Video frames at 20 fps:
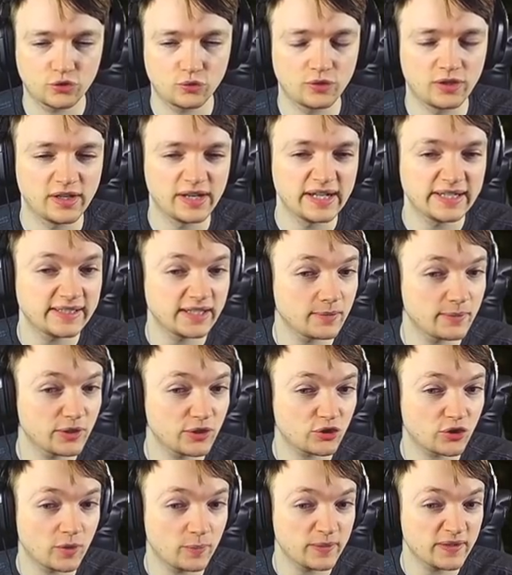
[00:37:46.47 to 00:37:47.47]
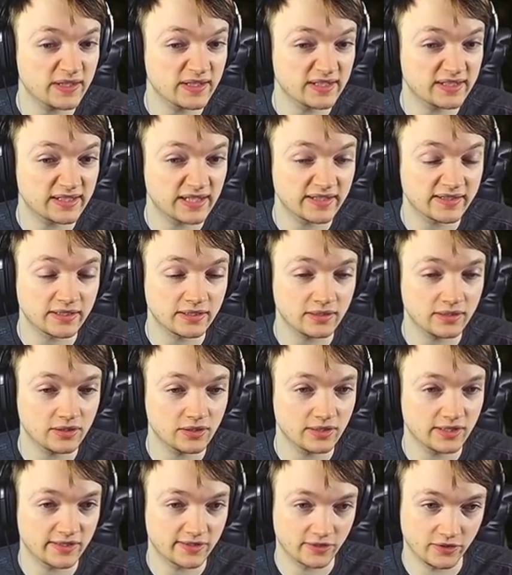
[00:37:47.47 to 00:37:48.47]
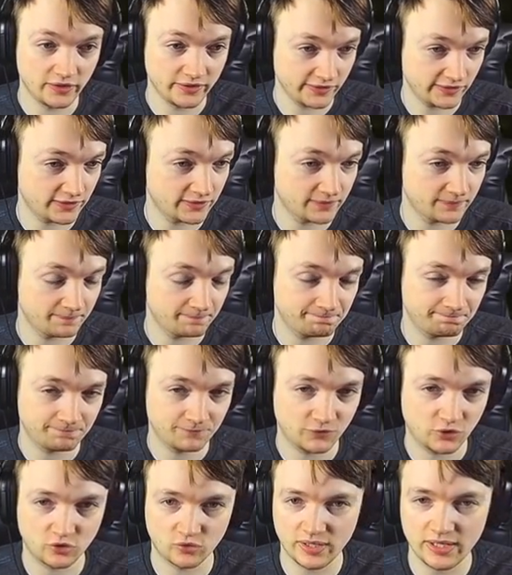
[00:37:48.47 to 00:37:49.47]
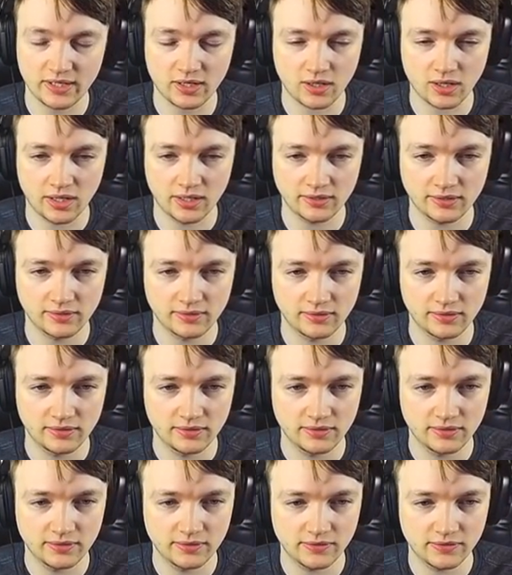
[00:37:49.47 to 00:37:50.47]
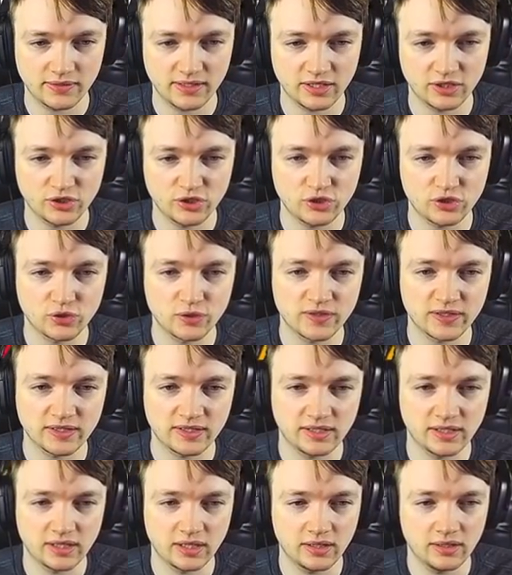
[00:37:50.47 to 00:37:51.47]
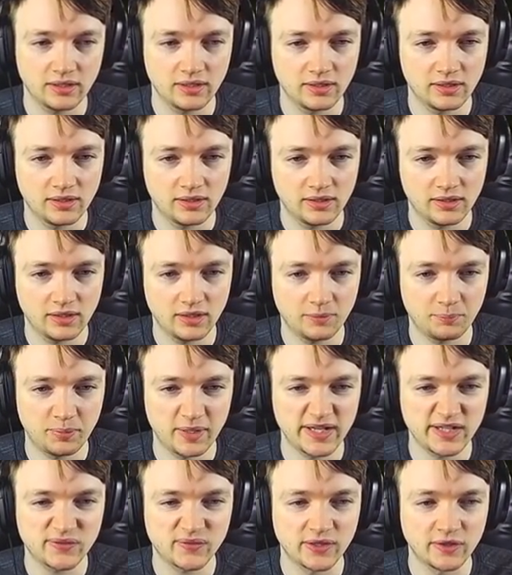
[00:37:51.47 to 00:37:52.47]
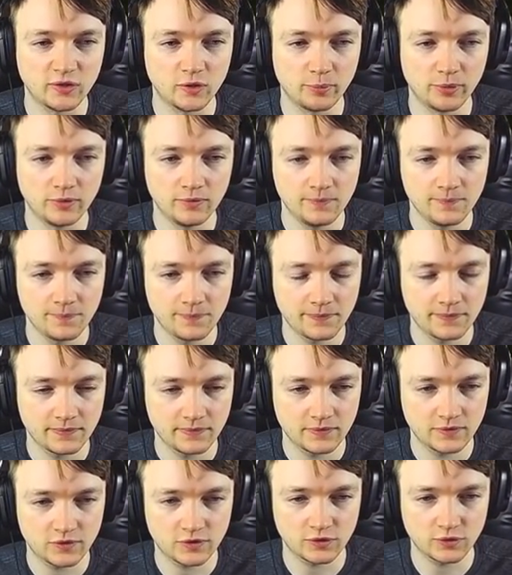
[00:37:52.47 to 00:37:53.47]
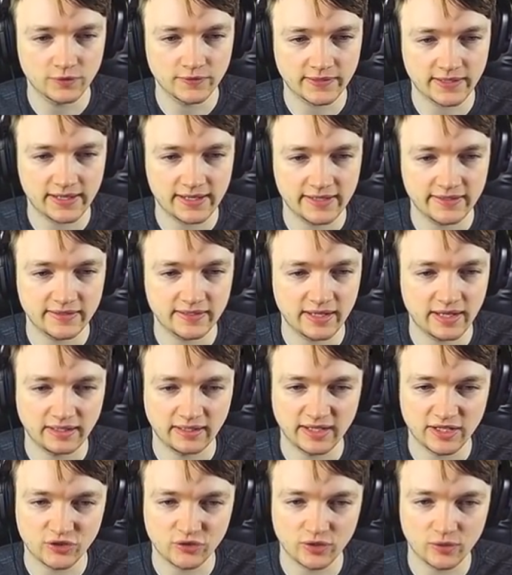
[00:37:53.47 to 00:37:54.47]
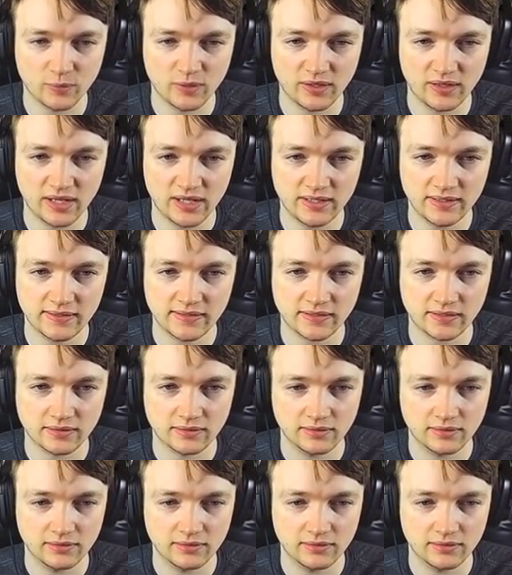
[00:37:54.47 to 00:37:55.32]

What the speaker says: The nice thing about Trip is it doesn't exhaust. Great card. So I can just use it here. Applies vulnerable to those guys and gets rid of one of his